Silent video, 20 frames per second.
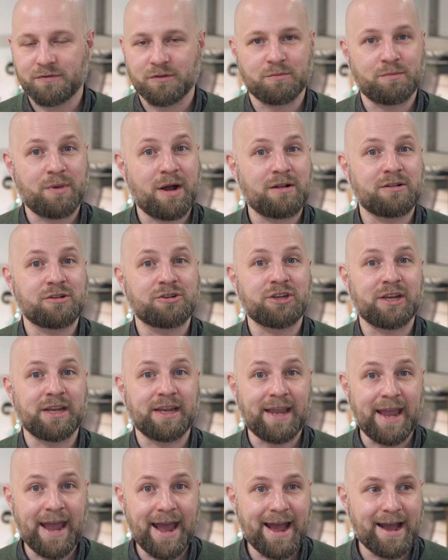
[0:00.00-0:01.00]
for polishing
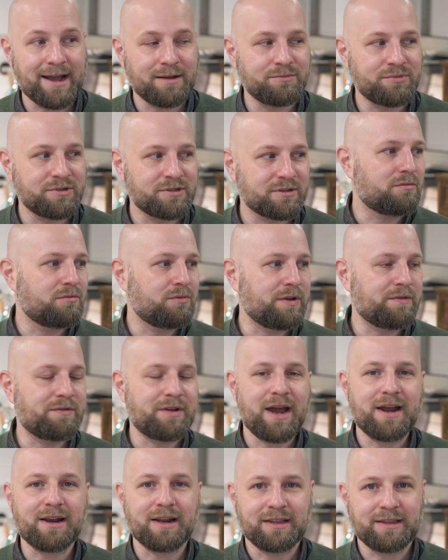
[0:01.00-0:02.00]
cabs. We've
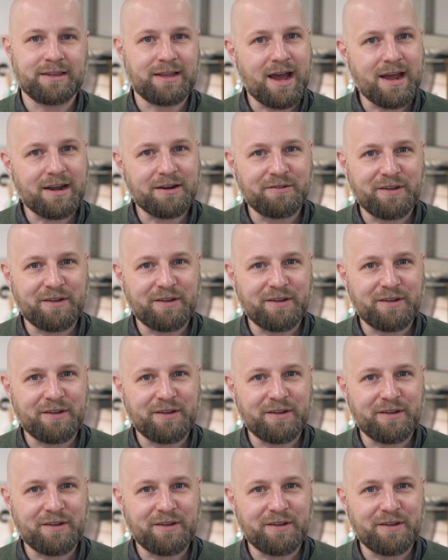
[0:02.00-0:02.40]
got a lot